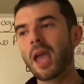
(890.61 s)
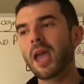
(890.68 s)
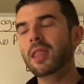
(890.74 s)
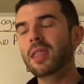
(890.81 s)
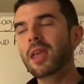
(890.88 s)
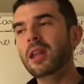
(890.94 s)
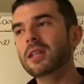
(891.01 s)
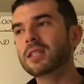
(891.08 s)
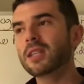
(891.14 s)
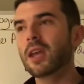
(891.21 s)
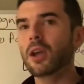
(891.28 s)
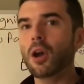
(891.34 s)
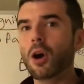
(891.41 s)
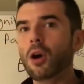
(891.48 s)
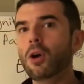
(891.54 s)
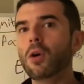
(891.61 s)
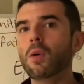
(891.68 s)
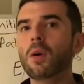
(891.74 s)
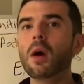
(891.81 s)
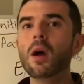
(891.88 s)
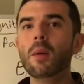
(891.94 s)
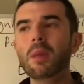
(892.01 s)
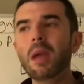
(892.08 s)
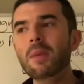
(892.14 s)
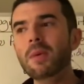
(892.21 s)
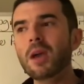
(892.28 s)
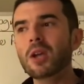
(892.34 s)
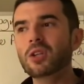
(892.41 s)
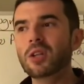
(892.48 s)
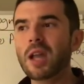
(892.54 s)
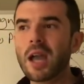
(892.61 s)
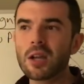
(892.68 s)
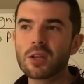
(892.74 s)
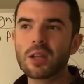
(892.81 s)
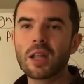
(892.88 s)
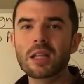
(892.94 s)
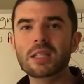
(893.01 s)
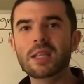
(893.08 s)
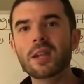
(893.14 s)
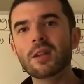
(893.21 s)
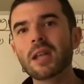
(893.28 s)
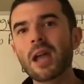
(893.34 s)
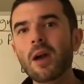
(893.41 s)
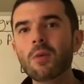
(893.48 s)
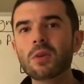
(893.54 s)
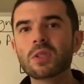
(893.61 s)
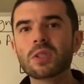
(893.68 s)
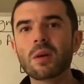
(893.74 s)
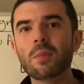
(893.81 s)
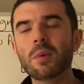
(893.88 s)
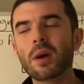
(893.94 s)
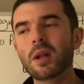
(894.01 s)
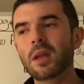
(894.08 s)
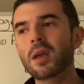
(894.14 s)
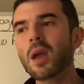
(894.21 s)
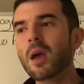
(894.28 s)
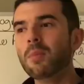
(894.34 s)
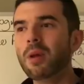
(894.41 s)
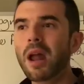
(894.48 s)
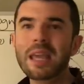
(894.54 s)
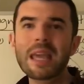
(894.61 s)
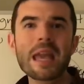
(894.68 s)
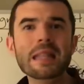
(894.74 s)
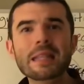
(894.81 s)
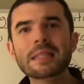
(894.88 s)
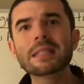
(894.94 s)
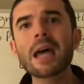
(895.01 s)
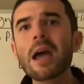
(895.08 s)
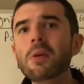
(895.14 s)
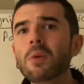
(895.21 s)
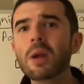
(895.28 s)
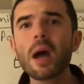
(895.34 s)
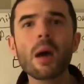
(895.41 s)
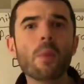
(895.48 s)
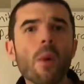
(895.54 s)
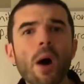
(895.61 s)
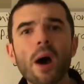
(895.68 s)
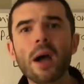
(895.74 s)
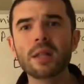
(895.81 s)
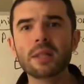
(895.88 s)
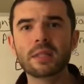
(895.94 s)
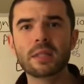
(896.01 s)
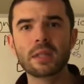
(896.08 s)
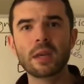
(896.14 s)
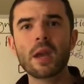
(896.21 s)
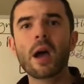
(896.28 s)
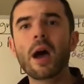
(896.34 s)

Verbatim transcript: and then it's like, oh, maybe I should actually like settle down with somebody, but I can't decide what I want.